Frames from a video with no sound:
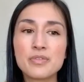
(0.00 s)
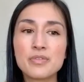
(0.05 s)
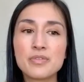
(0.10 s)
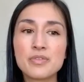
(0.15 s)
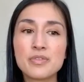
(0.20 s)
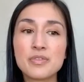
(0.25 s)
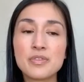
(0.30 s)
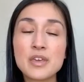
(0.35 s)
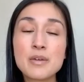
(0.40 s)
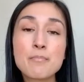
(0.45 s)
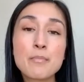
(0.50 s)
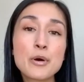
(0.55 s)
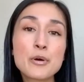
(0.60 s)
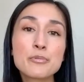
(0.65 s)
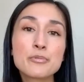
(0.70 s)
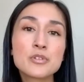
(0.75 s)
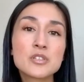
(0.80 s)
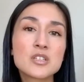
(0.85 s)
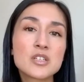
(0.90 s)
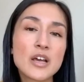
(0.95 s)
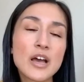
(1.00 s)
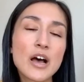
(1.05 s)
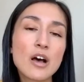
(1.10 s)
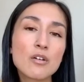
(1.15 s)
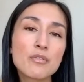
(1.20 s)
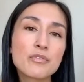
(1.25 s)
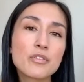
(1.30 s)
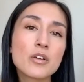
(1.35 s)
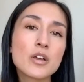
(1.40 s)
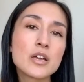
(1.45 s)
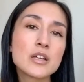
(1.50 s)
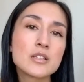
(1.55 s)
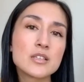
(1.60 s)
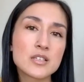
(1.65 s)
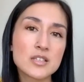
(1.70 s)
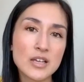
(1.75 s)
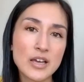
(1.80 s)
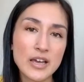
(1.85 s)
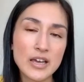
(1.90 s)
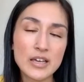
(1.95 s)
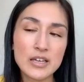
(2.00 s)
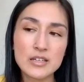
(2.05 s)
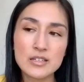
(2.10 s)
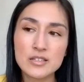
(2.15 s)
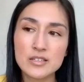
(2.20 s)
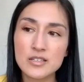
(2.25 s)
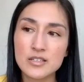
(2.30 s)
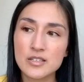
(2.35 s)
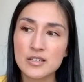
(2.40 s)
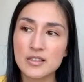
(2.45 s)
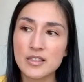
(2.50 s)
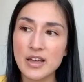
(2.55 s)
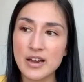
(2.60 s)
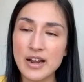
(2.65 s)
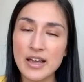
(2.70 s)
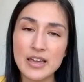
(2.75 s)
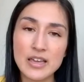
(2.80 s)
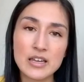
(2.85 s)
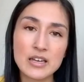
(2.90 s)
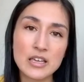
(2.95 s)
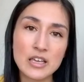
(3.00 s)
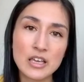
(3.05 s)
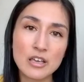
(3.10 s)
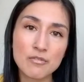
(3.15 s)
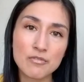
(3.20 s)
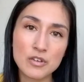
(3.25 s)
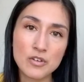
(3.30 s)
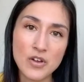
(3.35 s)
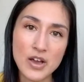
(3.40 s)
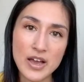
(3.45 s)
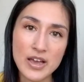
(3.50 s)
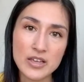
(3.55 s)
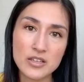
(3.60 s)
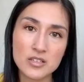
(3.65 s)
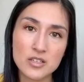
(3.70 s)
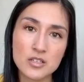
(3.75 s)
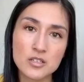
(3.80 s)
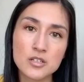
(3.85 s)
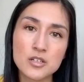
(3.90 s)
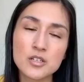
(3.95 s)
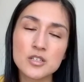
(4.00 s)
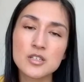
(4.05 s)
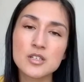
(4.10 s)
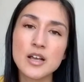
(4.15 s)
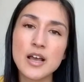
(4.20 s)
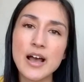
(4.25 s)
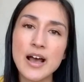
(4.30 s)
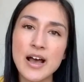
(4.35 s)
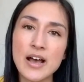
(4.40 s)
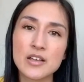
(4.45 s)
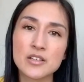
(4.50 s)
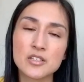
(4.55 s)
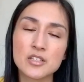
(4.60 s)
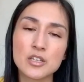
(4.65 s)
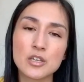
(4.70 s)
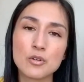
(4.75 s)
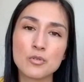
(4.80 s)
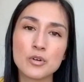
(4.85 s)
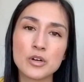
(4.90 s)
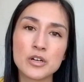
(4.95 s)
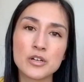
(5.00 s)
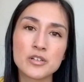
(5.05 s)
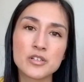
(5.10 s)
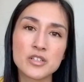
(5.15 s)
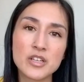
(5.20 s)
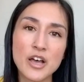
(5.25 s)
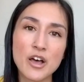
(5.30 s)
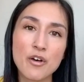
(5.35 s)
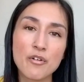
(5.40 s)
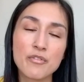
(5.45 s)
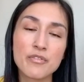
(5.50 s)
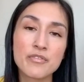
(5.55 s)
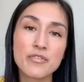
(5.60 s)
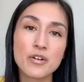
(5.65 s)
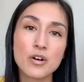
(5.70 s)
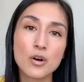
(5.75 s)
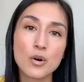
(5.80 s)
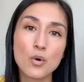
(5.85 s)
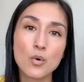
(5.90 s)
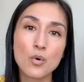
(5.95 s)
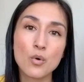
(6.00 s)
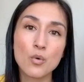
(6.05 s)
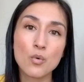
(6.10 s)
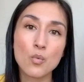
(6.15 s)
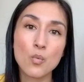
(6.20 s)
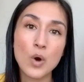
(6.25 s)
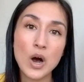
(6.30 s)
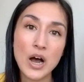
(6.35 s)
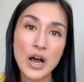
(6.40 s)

The most helpful insight that I can give you guys is just to ask yourself why.